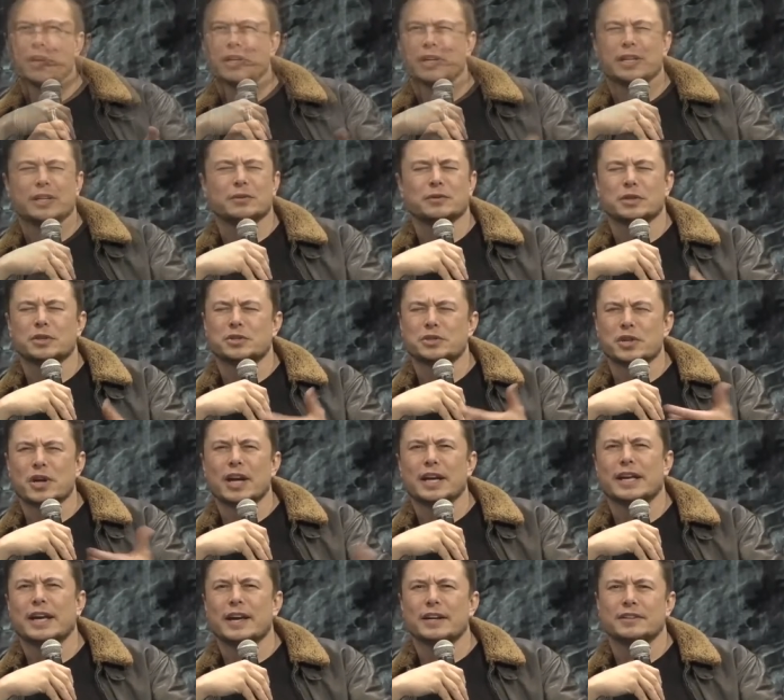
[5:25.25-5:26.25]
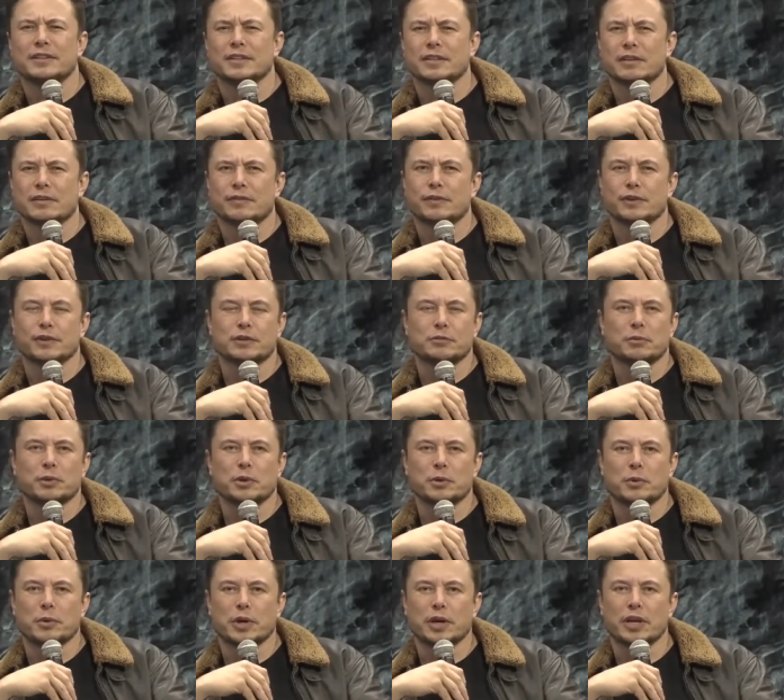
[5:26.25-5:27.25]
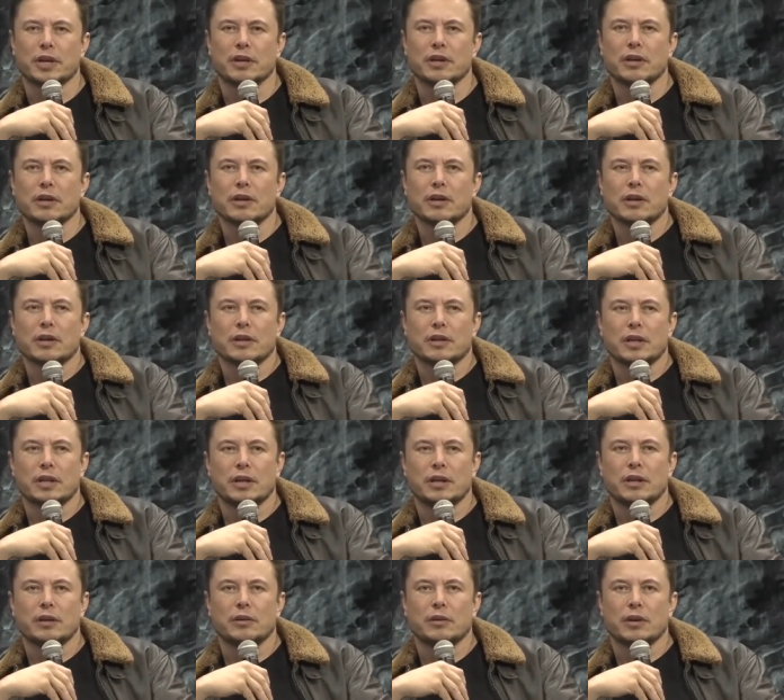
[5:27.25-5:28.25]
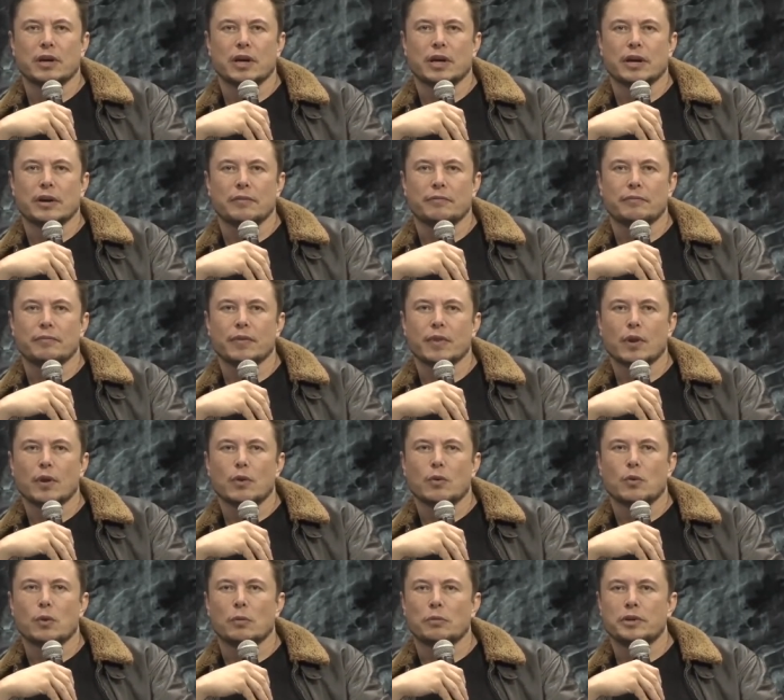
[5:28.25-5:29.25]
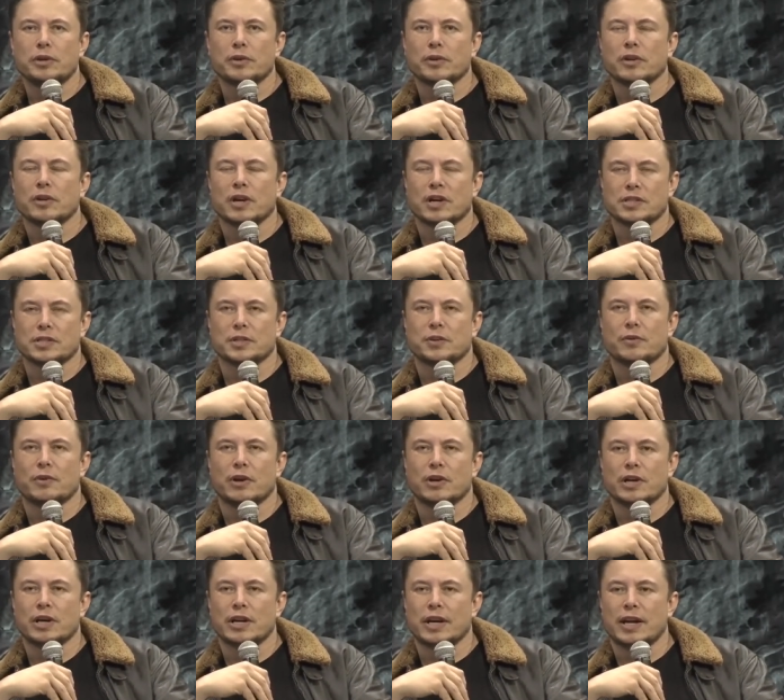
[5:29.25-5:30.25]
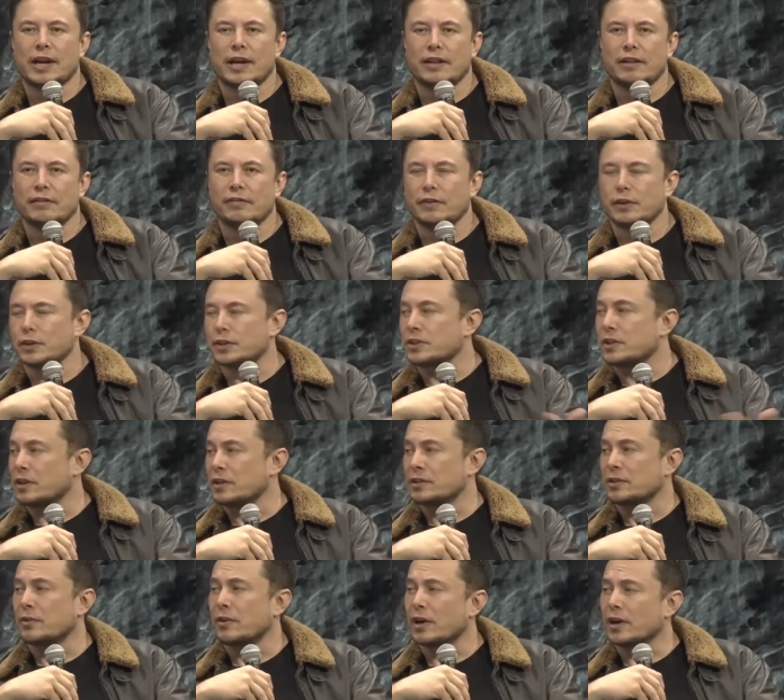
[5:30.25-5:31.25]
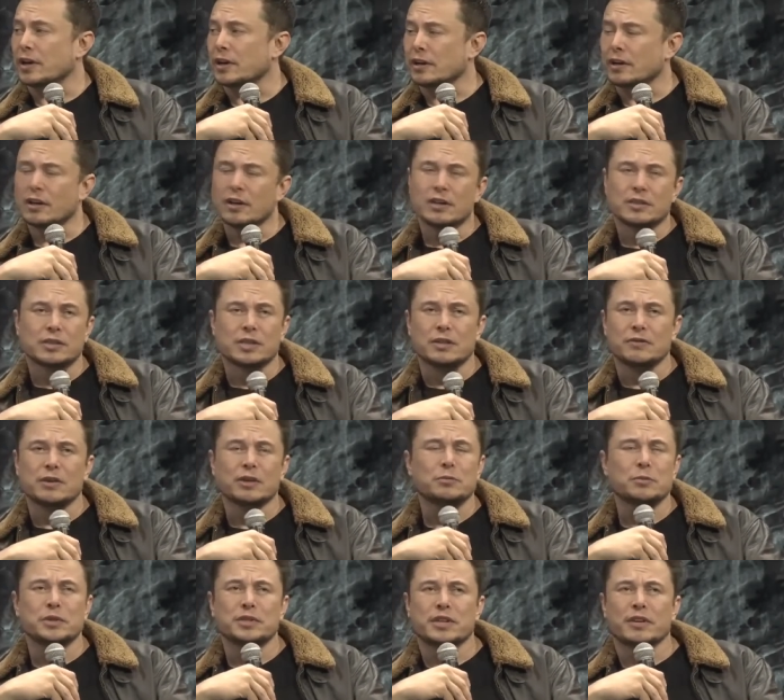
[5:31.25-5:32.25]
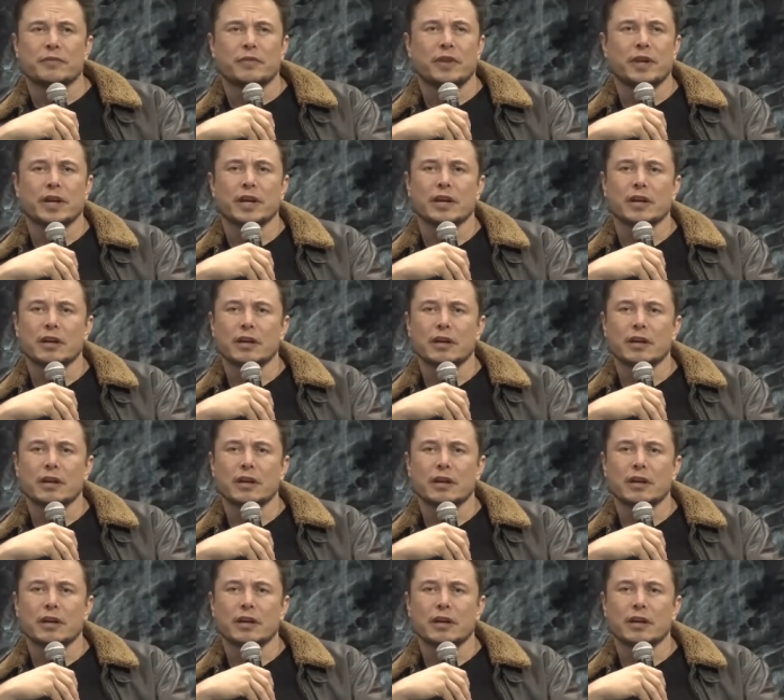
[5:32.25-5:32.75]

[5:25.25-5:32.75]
And there's a gigantic difference between the um, raw material cost of the rocket and the finished cost of the rocket. So there must be something